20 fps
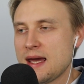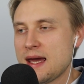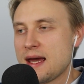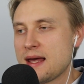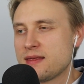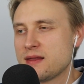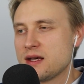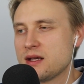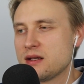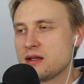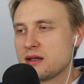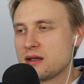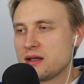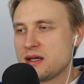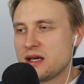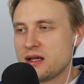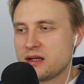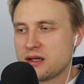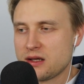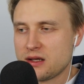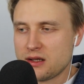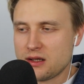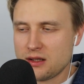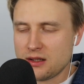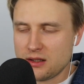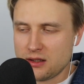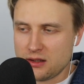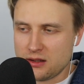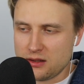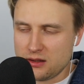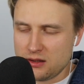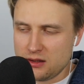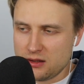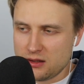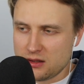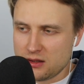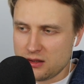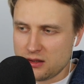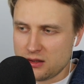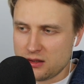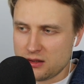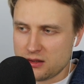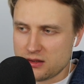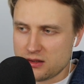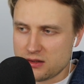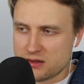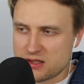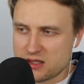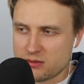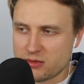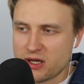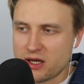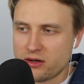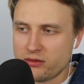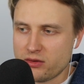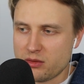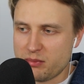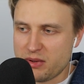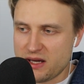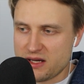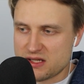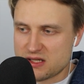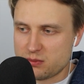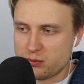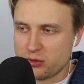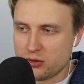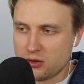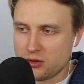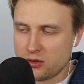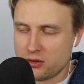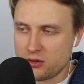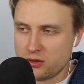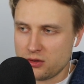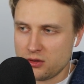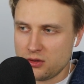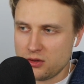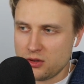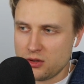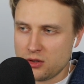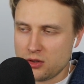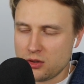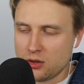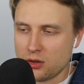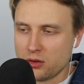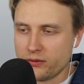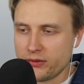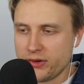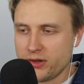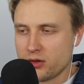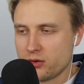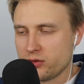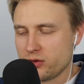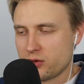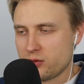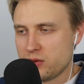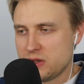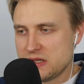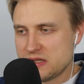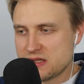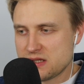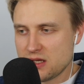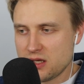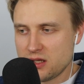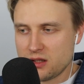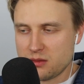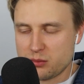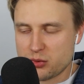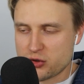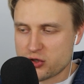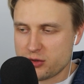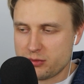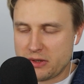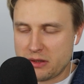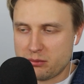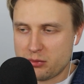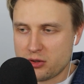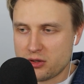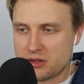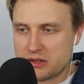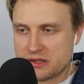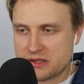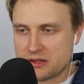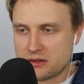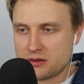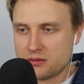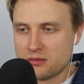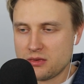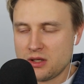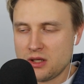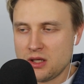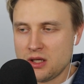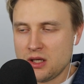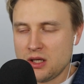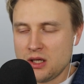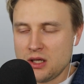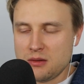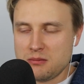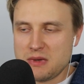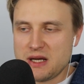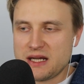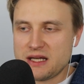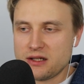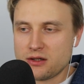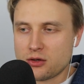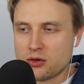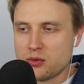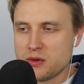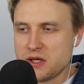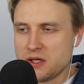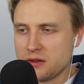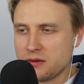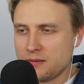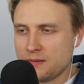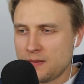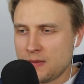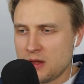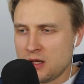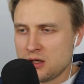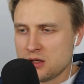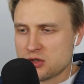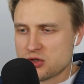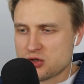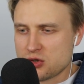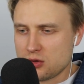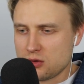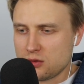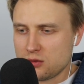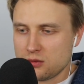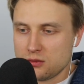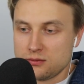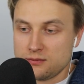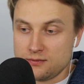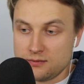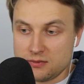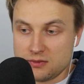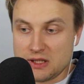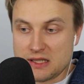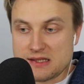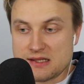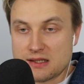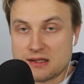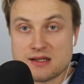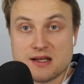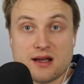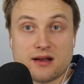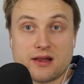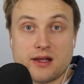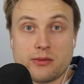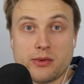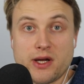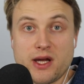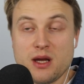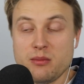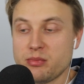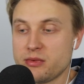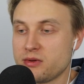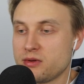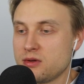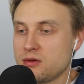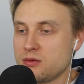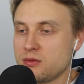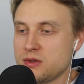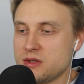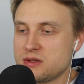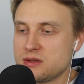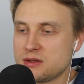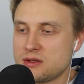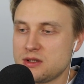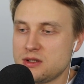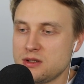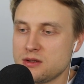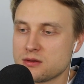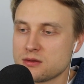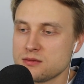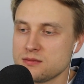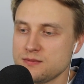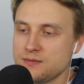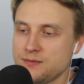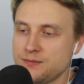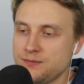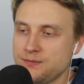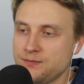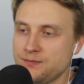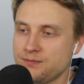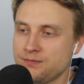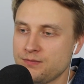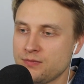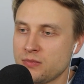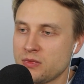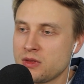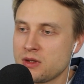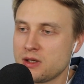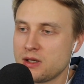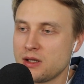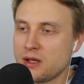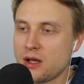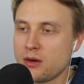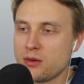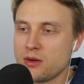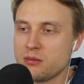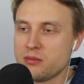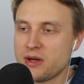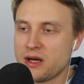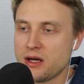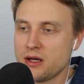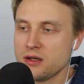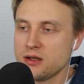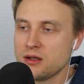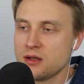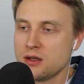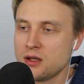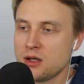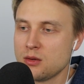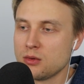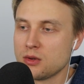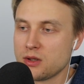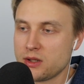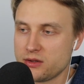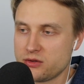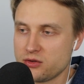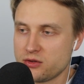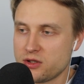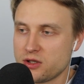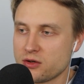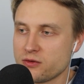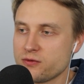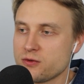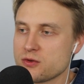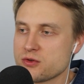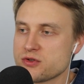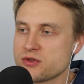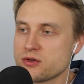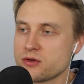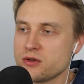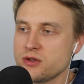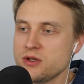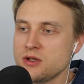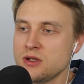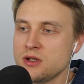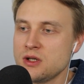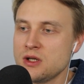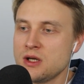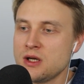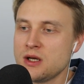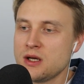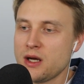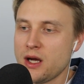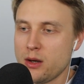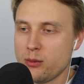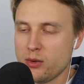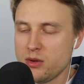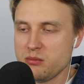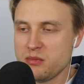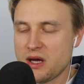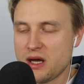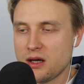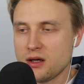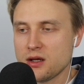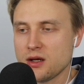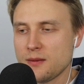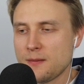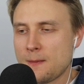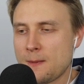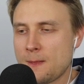and then getting some kind of a pass pawn over there on the queen side and pushing my pawns and making a queen. So that's exactly what happened. We took here, and I went back. Well, I took here first, sorry. I went back